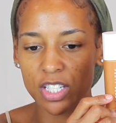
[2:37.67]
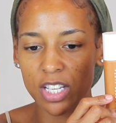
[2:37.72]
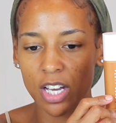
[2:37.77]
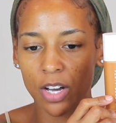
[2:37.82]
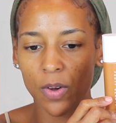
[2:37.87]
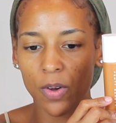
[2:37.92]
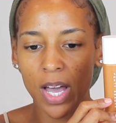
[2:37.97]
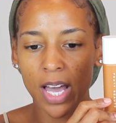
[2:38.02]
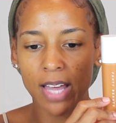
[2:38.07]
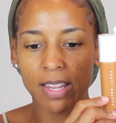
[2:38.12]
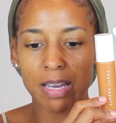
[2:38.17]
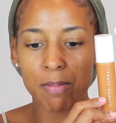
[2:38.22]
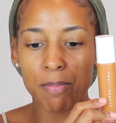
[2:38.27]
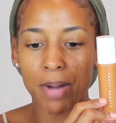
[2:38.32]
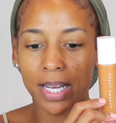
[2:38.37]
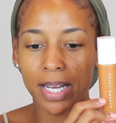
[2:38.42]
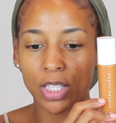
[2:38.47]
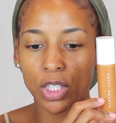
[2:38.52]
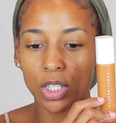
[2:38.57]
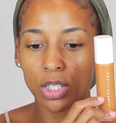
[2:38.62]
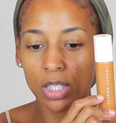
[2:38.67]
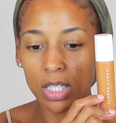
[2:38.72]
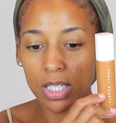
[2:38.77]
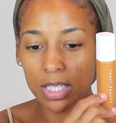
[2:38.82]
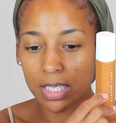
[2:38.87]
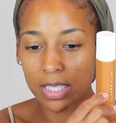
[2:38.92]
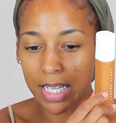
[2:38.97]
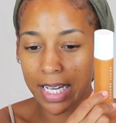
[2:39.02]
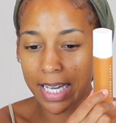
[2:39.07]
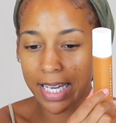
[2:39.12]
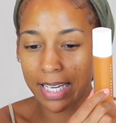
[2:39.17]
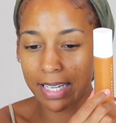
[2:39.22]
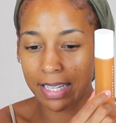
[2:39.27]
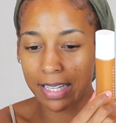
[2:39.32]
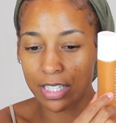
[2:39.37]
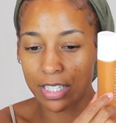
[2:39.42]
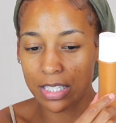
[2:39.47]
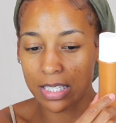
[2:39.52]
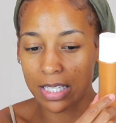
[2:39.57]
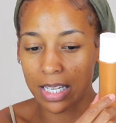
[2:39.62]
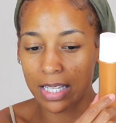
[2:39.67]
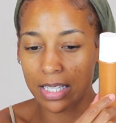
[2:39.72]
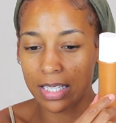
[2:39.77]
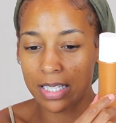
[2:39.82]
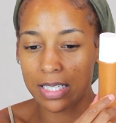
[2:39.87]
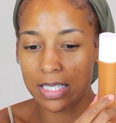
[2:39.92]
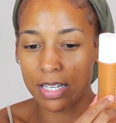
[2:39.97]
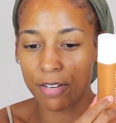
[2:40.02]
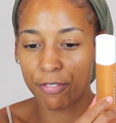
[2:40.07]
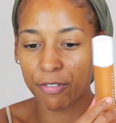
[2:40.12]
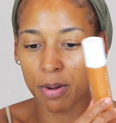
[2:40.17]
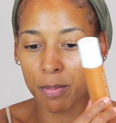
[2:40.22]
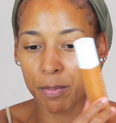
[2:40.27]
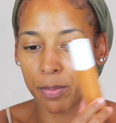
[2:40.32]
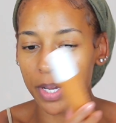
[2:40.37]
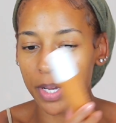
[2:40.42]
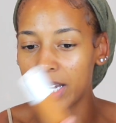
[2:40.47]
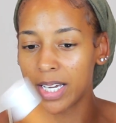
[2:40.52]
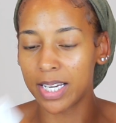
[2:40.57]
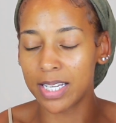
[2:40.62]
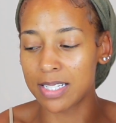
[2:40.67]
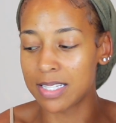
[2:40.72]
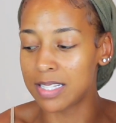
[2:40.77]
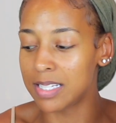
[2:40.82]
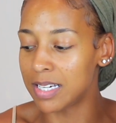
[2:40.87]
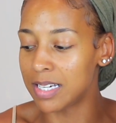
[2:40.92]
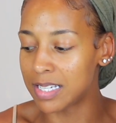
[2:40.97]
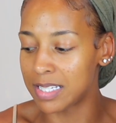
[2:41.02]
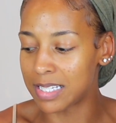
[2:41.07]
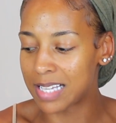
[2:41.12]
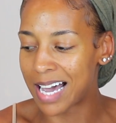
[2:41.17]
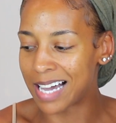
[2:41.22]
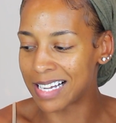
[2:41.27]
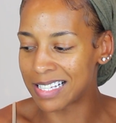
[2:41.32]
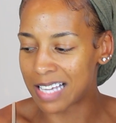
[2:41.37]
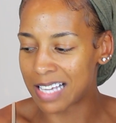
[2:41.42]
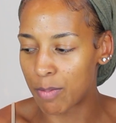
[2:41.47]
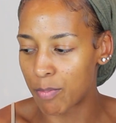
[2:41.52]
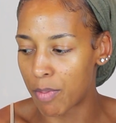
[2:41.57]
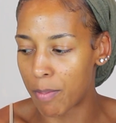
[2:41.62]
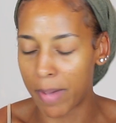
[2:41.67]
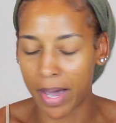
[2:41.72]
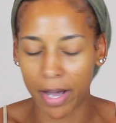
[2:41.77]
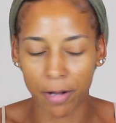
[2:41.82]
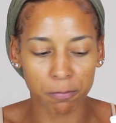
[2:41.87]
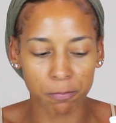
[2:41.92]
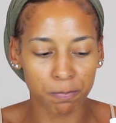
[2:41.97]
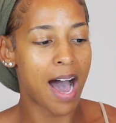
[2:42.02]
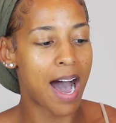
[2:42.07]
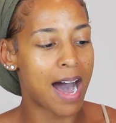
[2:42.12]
So they might look like they're slightly different, but it's the exact same amount.